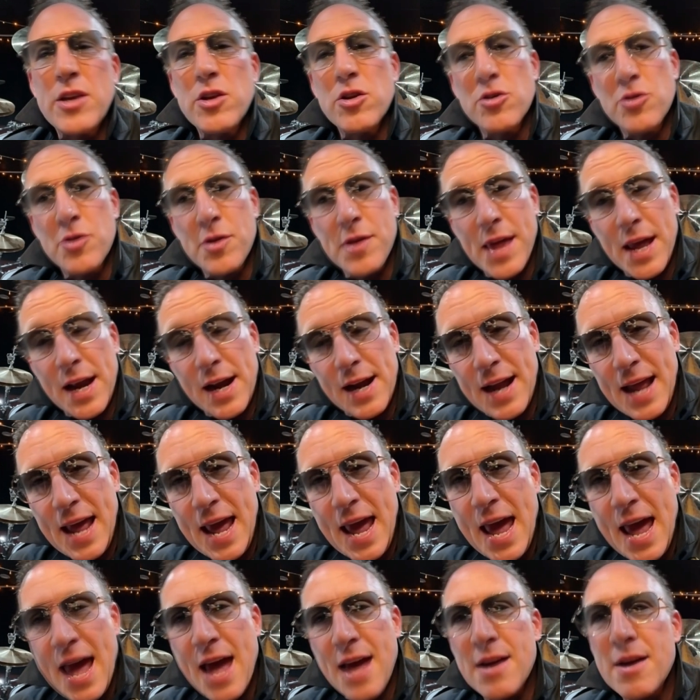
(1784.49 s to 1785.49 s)
You do that on a
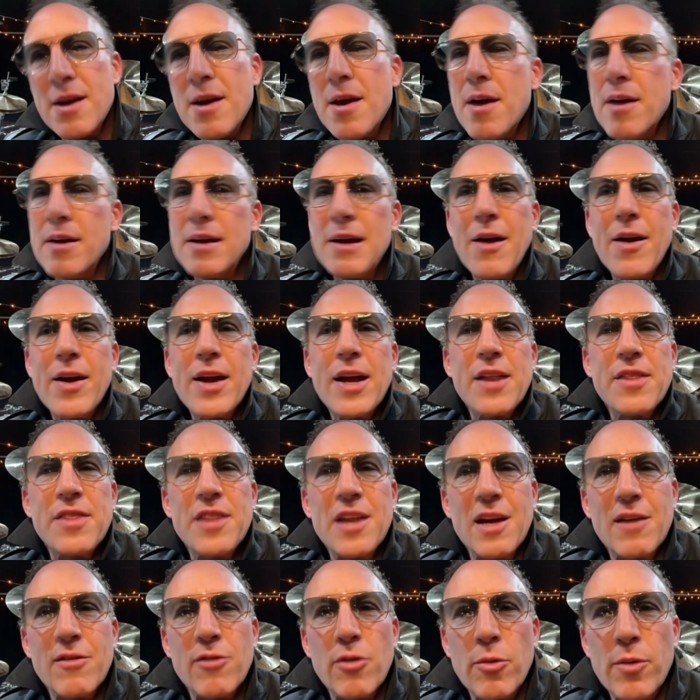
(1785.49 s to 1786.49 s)
hat. Now I got to
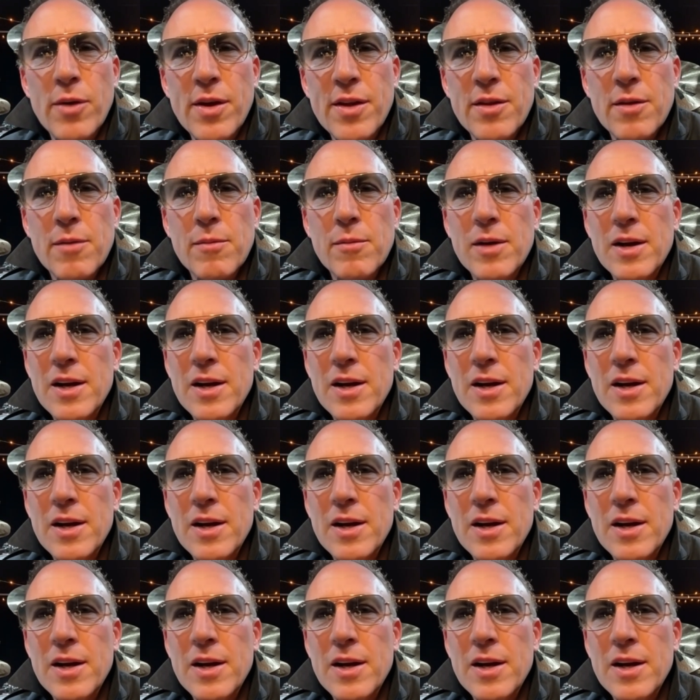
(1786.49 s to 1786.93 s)
think of a rhythm.